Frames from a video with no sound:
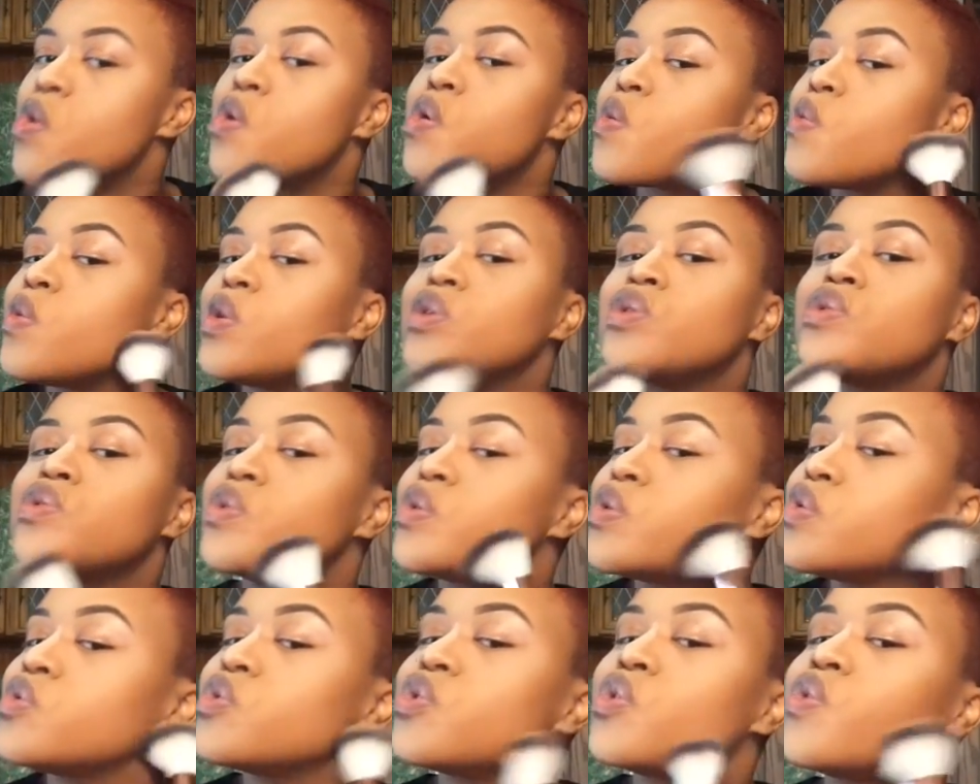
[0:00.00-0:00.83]
We
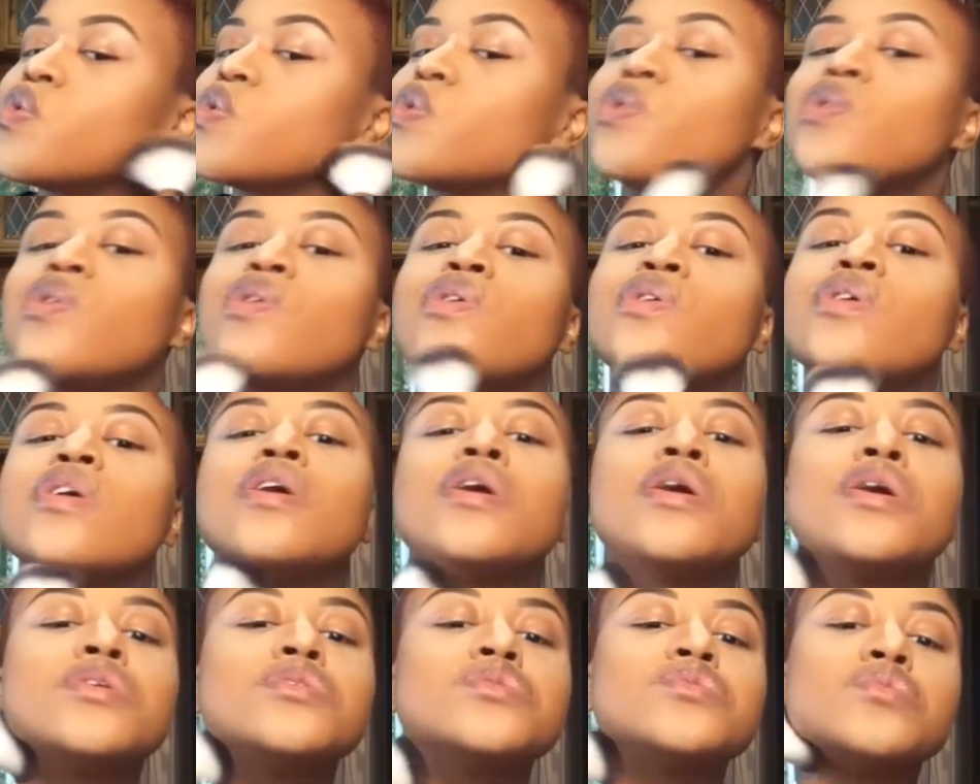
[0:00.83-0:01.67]
sure as hell can all
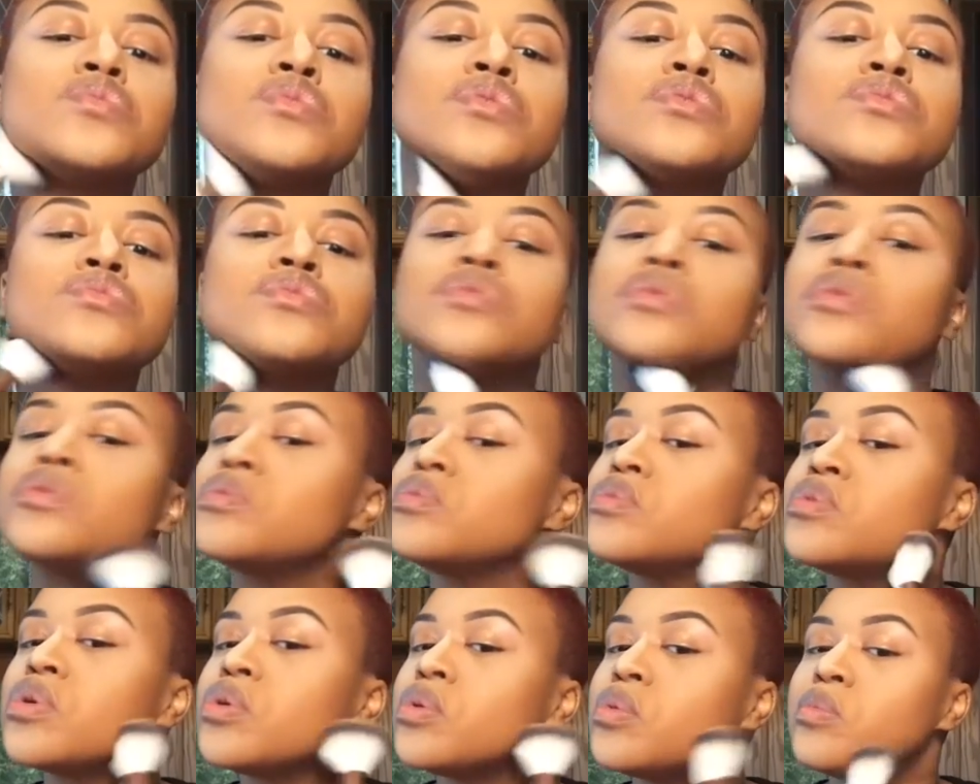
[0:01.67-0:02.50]
contour, so
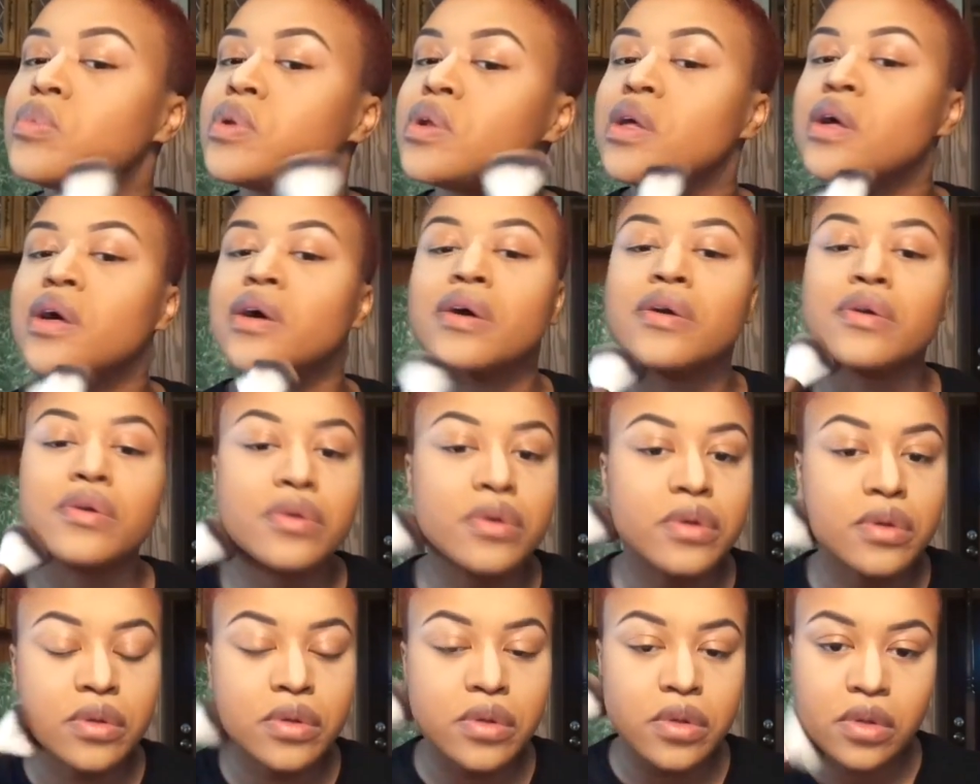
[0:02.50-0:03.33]
don't play.
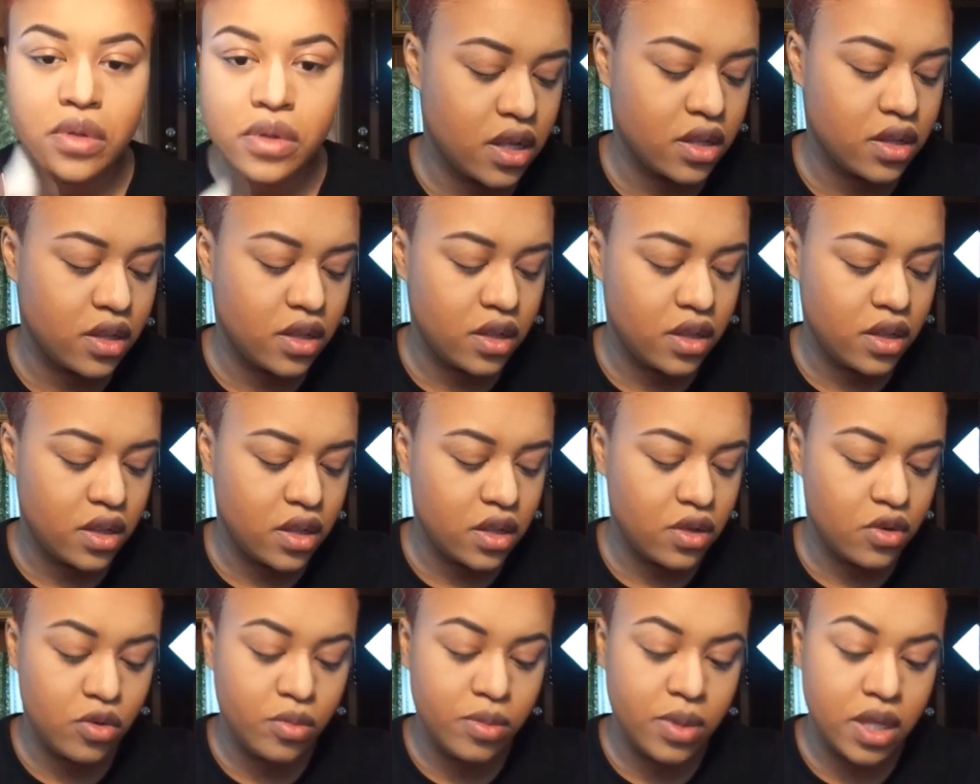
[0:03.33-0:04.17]
A
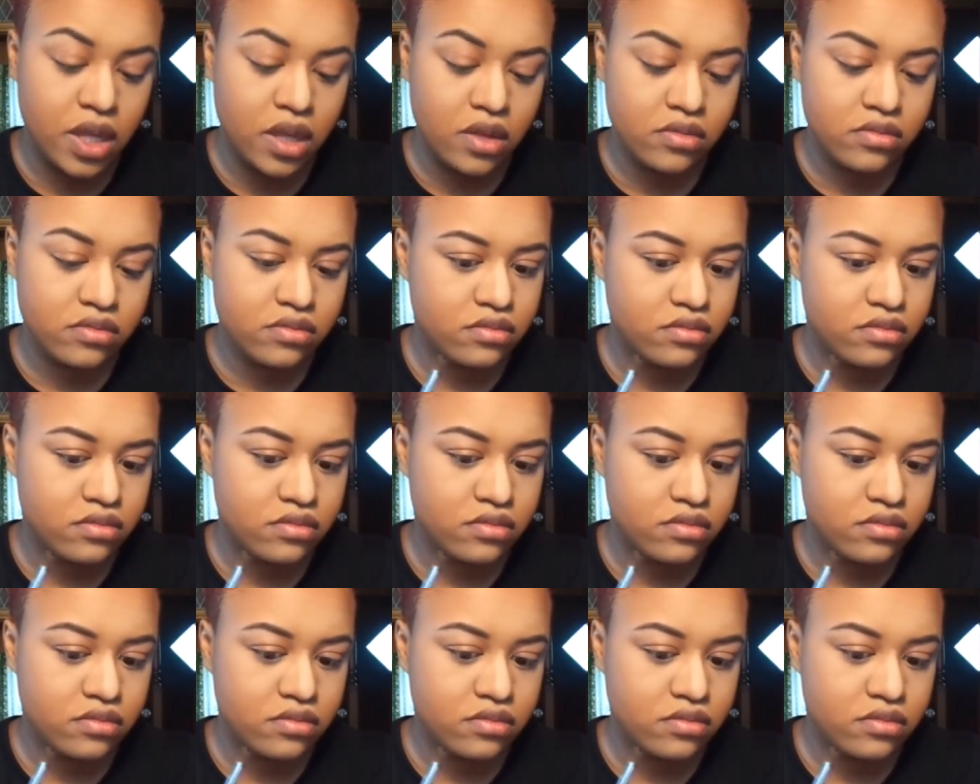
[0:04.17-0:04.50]
little bit.